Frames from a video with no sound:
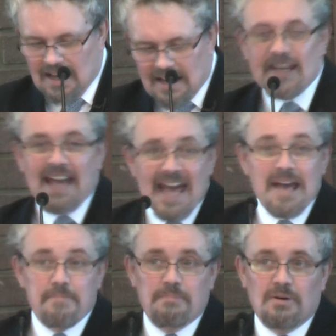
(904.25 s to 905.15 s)
In
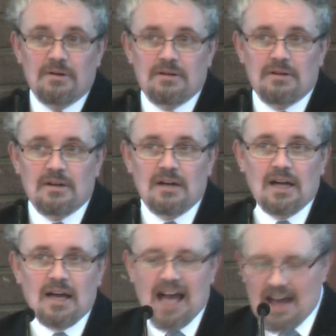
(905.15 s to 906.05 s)
him,
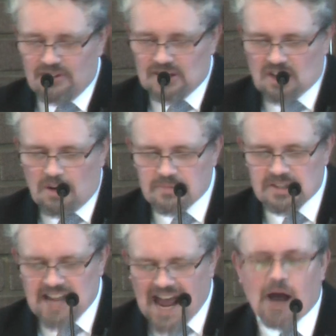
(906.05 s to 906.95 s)
heaven
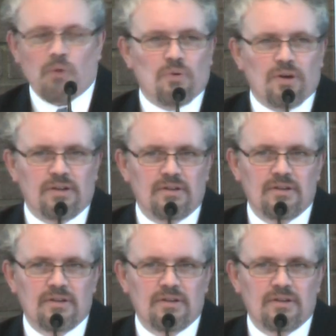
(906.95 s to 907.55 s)
comes down